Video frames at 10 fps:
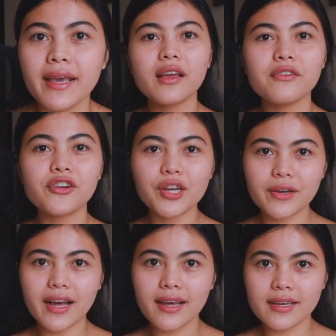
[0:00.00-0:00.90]
And for you
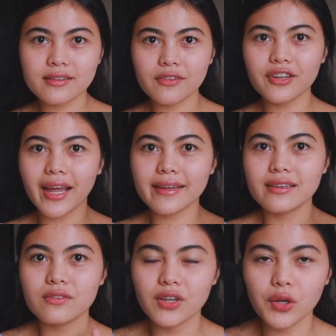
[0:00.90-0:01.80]
guys, if you like
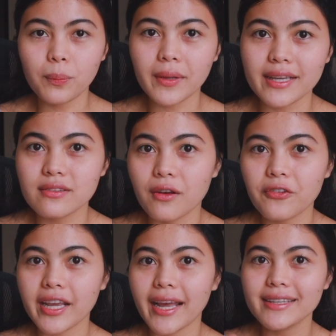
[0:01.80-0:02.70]
this video, please don't
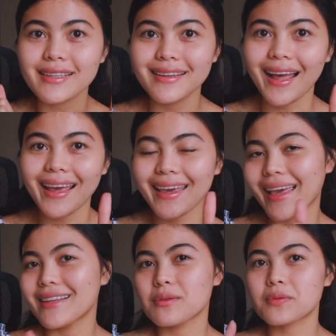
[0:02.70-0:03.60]
forget to like
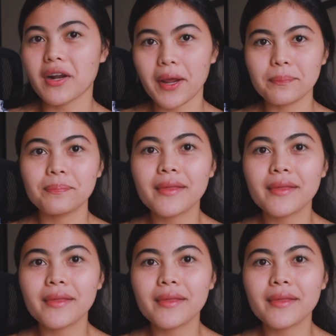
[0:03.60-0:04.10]
and subscribe.